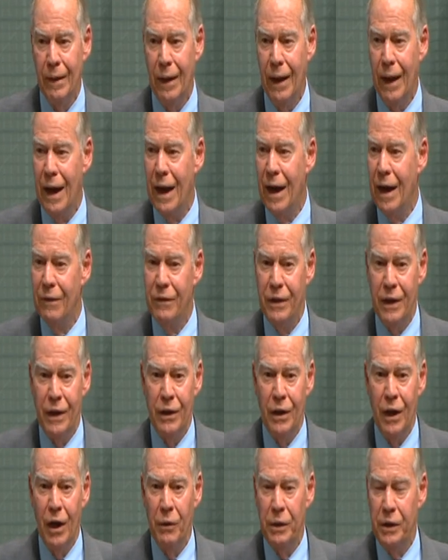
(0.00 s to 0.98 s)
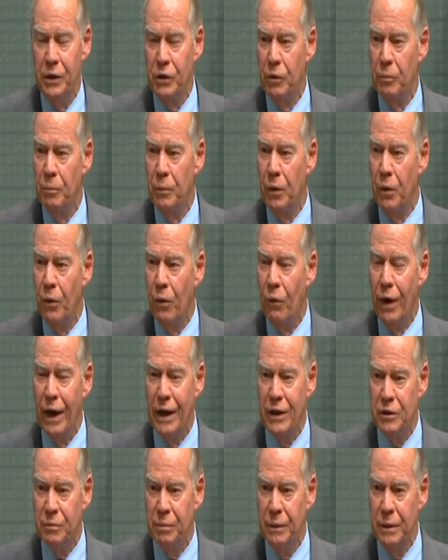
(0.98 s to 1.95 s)
Are there no interim
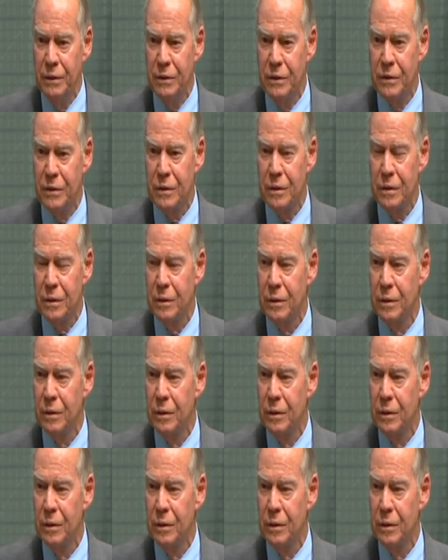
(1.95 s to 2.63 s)
arrangements?